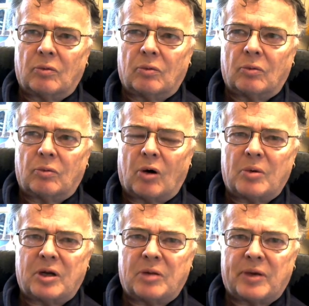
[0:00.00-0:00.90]
what
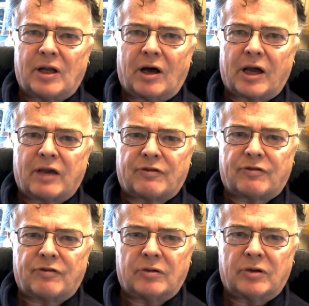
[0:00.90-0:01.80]
would it be like
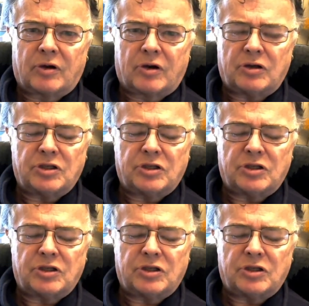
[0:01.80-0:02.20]
if you couldn't